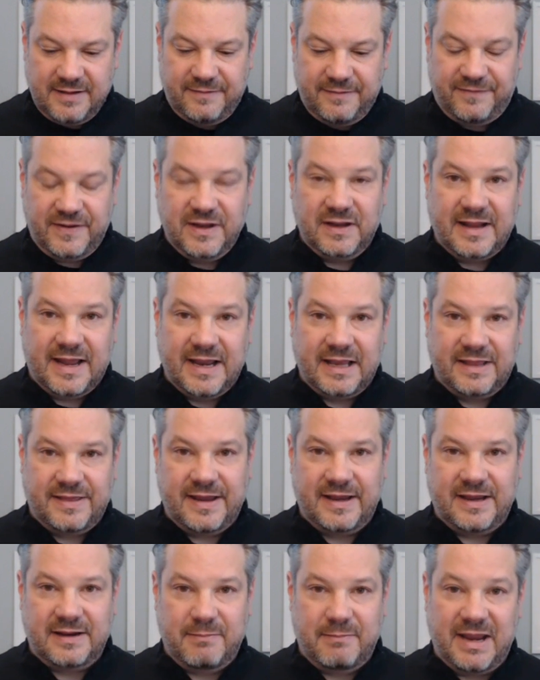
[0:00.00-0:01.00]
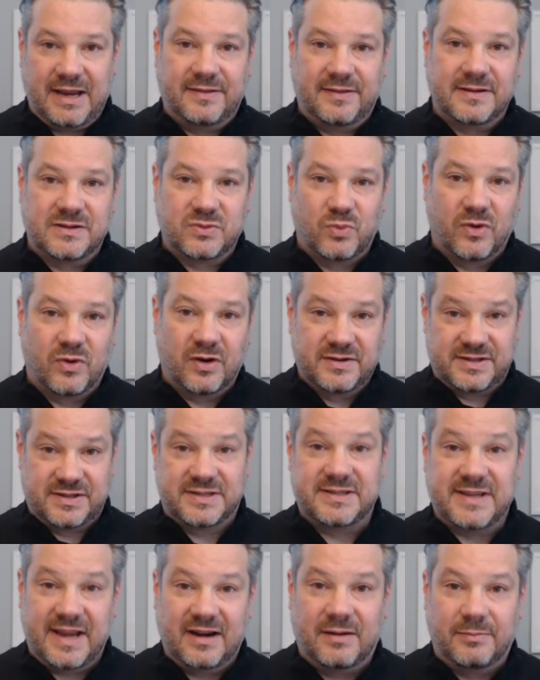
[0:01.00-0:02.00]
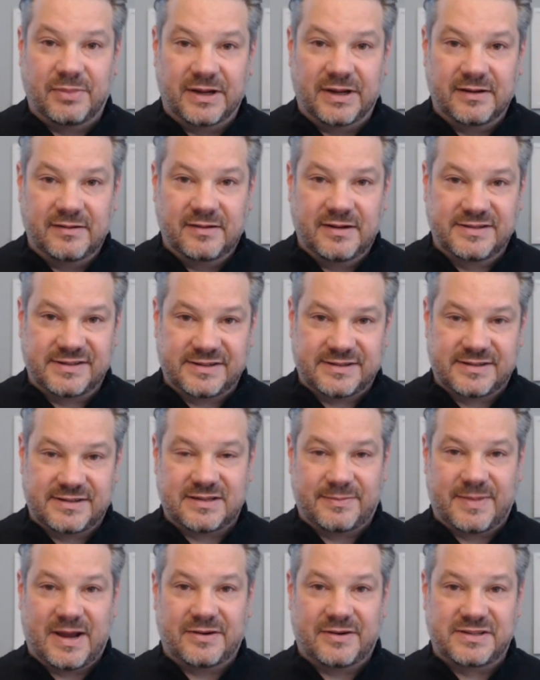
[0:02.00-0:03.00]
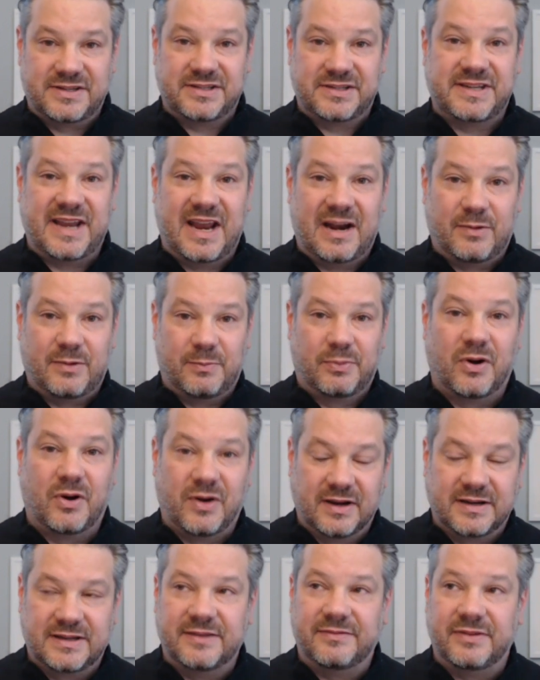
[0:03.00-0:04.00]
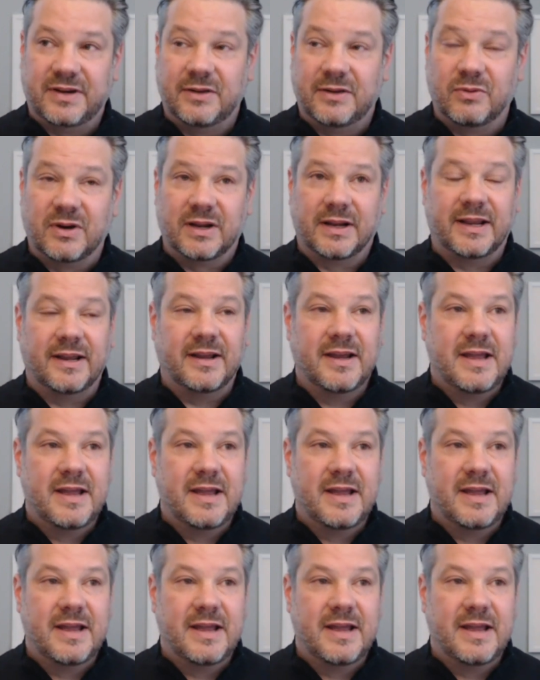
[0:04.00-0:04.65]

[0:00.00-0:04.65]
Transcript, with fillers: feel like they can make this work sustainably because this is about sustainable productivity really